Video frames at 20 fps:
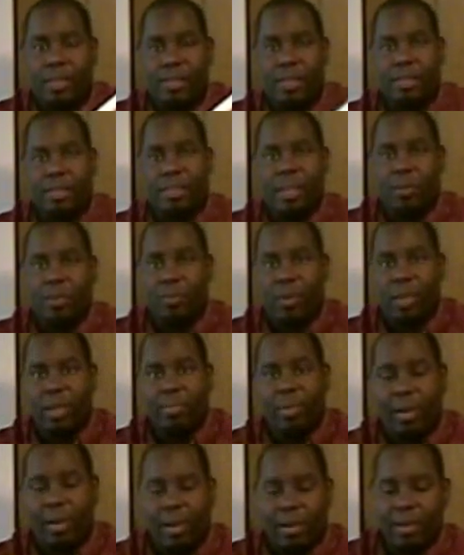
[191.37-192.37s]
that
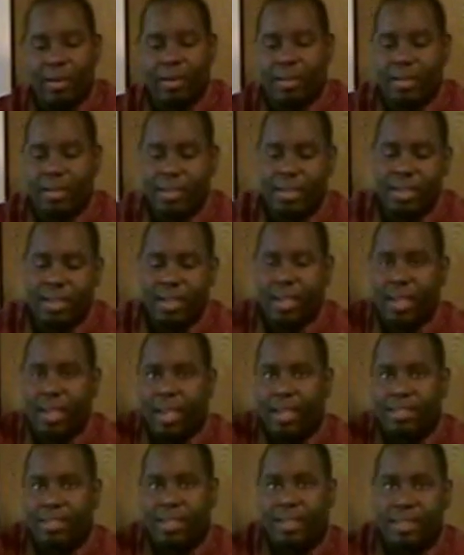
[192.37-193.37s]
rebar
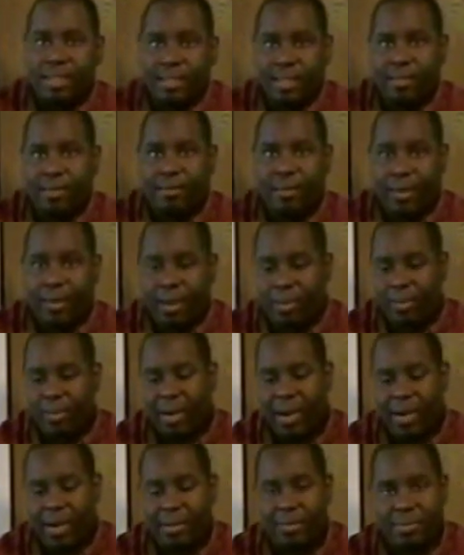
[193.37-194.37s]
is at the very
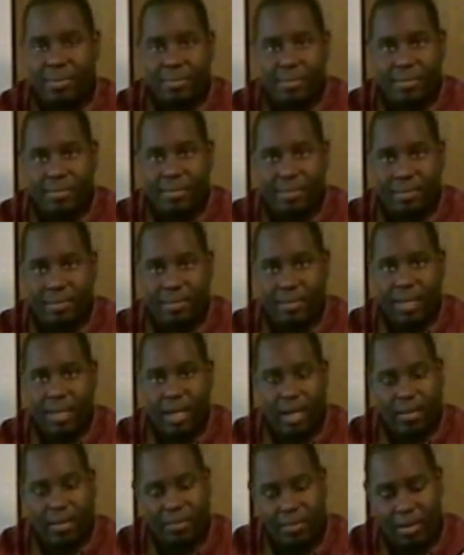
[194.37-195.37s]
bottom,
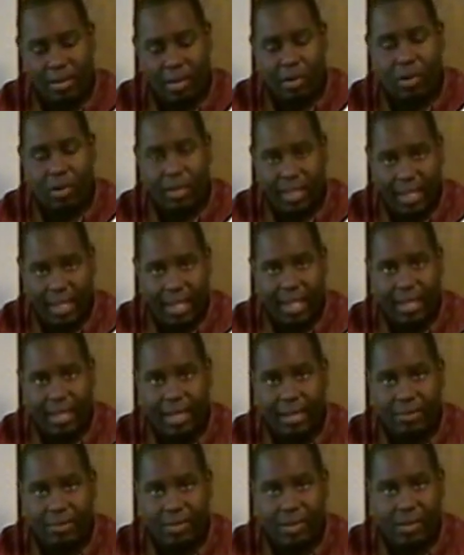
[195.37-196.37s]
on the
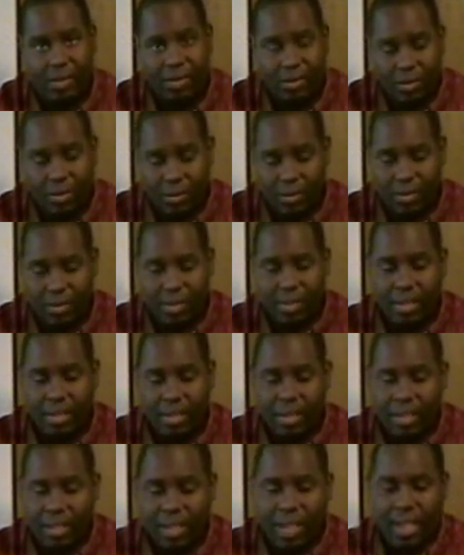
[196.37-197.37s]
end of the noodle,
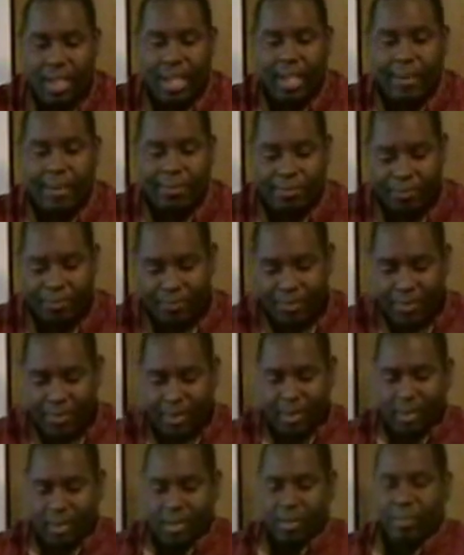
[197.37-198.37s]
and
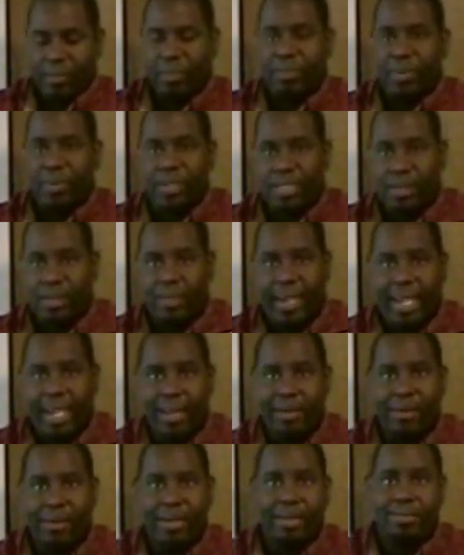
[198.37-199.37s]
you put your
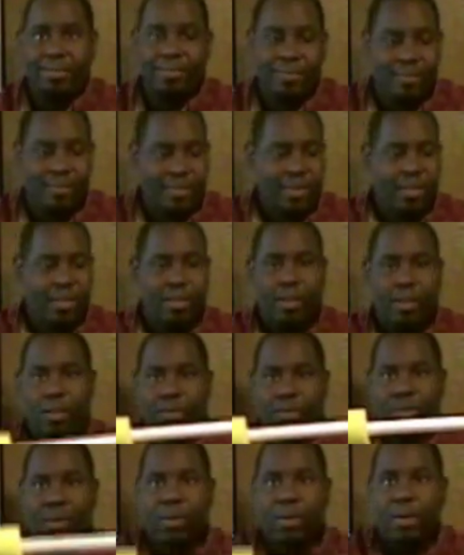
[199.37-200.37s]
bait on, you
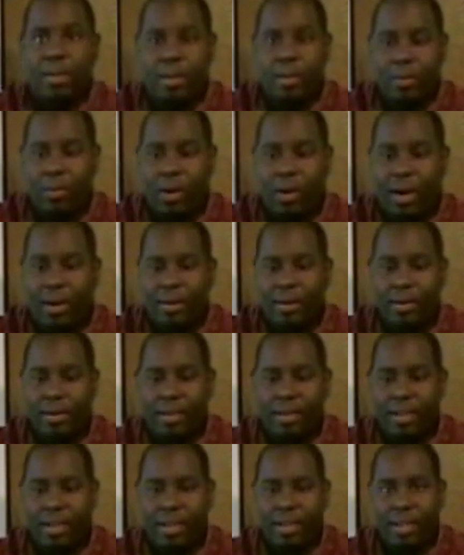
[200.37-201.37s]
throw it in the water.
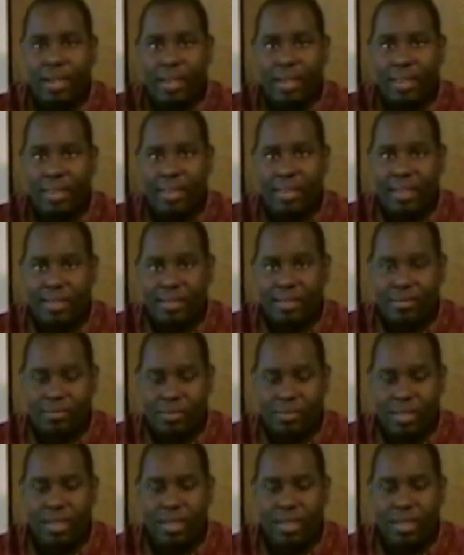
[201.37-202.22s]
This